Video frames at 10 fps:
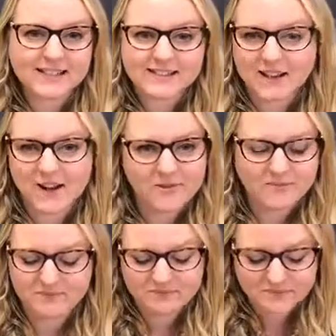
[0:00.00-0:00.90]
So
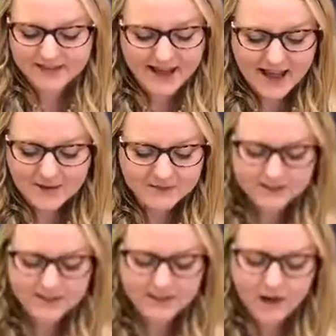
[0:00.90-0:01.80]
yeah,
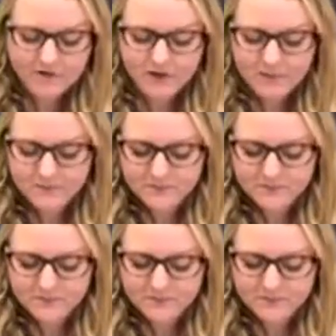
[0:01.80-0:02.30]
absolutely, go for it.